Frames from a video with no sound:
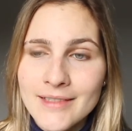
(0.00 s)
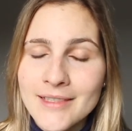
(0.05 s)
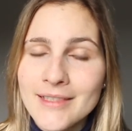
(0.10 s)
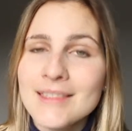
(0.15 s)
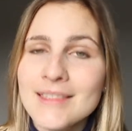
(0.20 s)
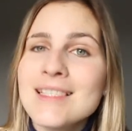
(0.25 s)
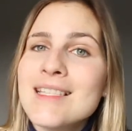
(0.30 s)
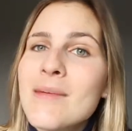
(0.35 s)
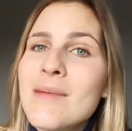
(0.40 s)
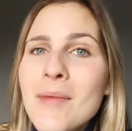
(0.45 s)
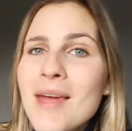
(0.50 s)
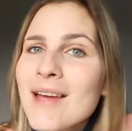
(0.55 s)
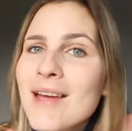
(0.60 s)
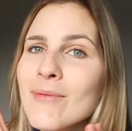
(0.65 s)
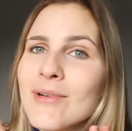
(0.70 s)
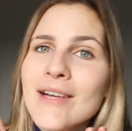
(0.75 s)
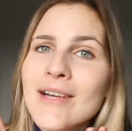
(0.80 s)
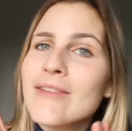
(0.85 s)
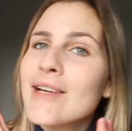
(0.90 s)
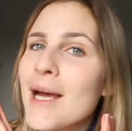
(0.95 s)
you'll see me
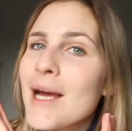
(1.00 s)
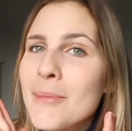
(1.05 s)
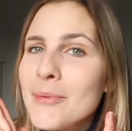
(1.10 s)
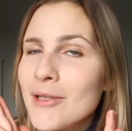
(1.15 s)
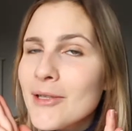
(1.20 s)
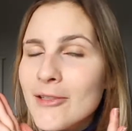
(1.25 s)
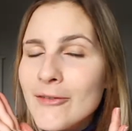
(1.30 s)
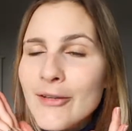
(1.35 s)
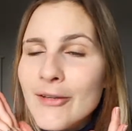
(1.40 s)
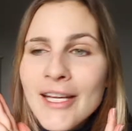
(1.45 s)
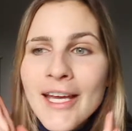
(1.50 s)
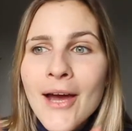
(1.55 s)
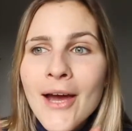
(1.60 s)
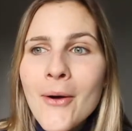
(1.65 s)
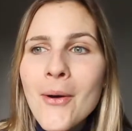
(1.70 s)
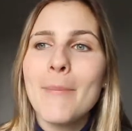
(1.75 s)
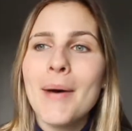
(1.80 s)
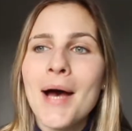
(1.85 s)
whenever I upload a video.